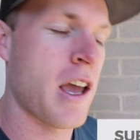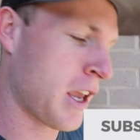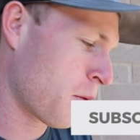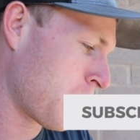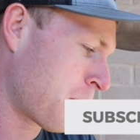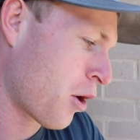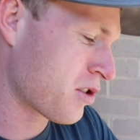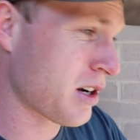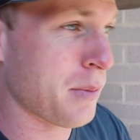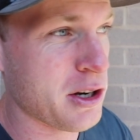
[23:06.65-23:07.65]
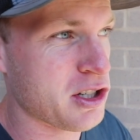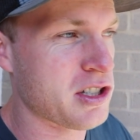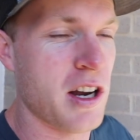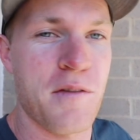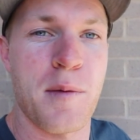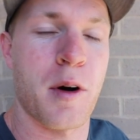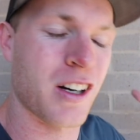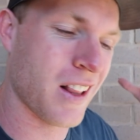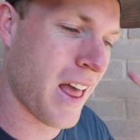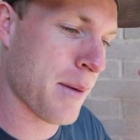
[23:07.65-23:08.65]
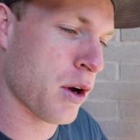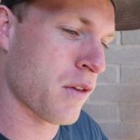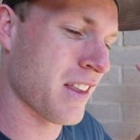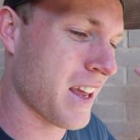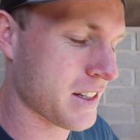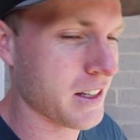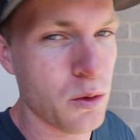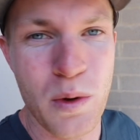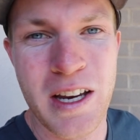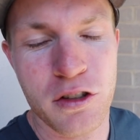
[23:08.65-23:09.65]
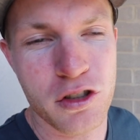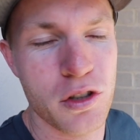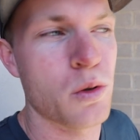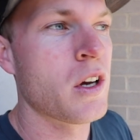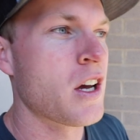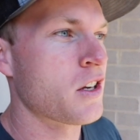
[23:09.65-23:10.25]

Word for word: He'll be posting a bunch of stuff from our collab over the next like week or two.